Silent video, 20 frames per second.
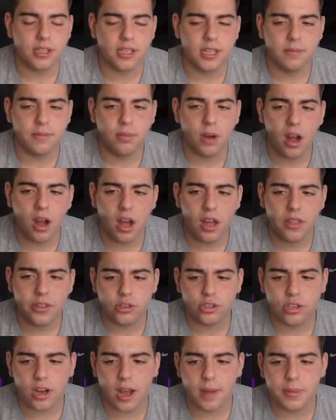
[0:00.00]
LeBron,
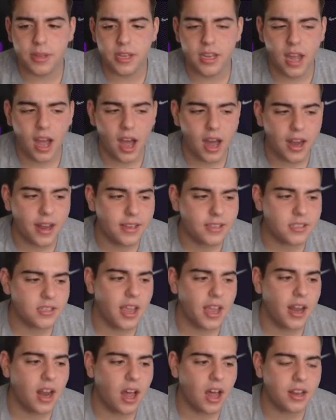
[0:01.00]
they're dropping
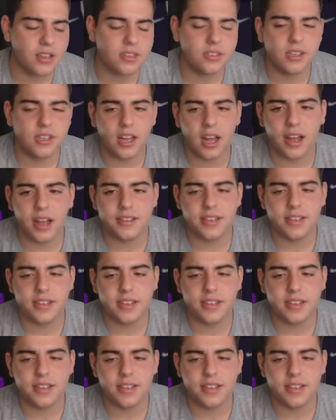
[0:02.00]
Giannis, and honestly guys,